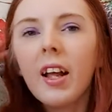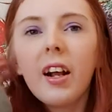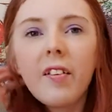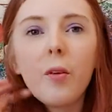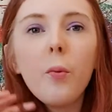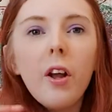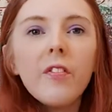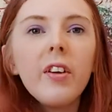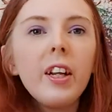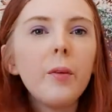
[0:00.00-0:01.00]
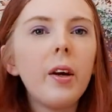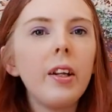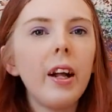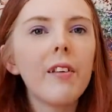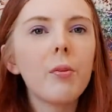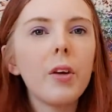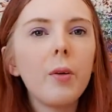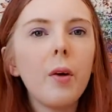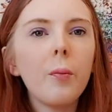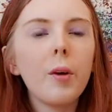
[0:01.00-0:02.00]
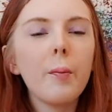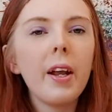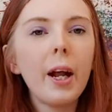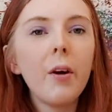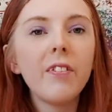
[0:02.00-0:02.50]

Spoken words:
because it worked really well last week when we made our